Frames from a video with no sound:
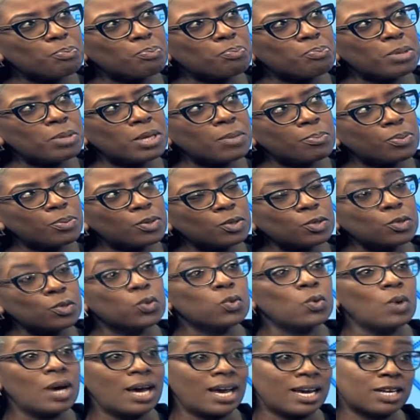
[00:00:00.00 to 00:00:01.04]
people
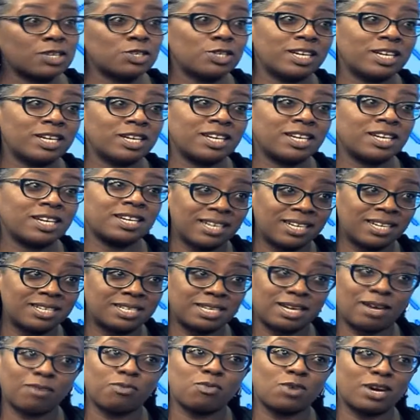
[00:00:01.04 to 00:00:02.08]
who are actually in a really
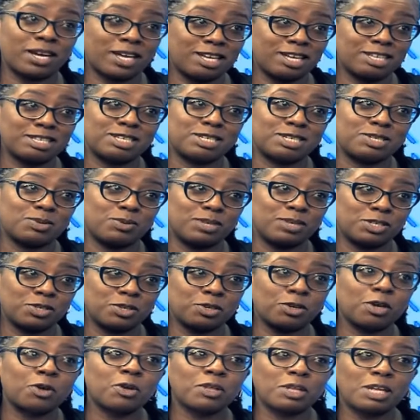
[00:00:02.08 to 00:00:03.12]
tough working
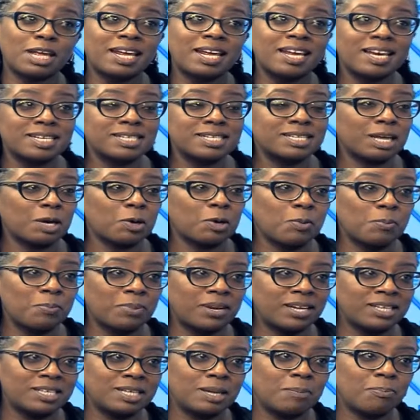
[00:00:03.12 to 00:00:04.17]
situation, now you get their
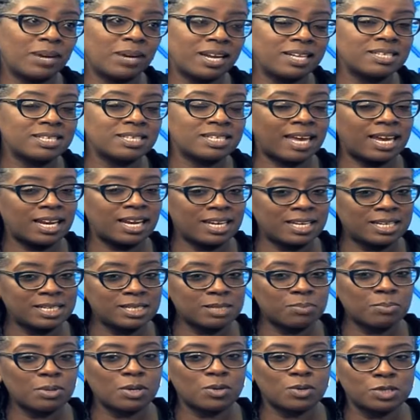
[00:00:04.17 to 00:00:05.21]
complaint
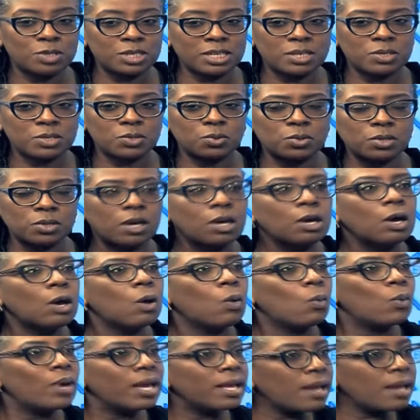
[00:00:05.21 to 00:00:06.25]
silent because they're told,
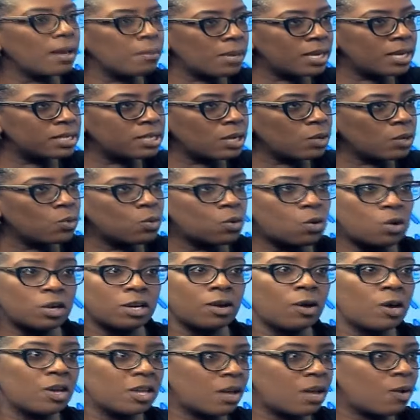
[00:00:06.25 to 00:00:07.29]
when yamaza
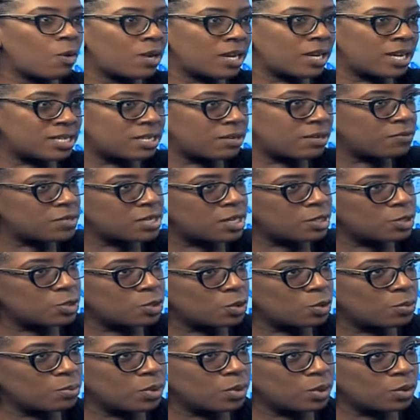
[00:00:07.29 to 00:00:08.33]
kukona wenyewe anatafuta
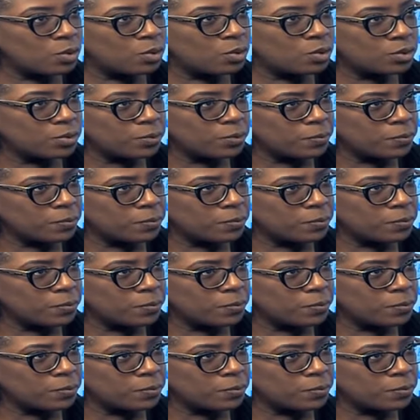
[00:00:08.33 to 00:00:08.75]
job, you know.